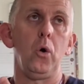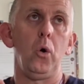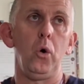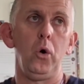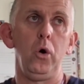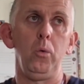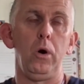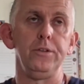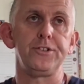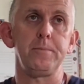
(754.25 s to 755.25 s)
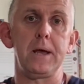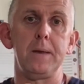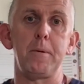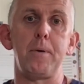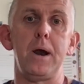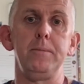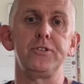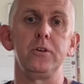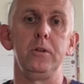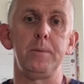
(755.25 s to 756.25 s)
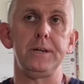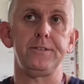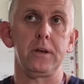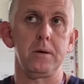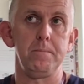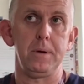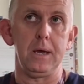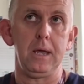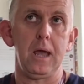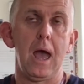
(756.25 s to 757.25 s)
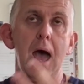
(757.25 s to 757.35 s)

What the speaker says: all want to make LIPA Primary School the best it can be,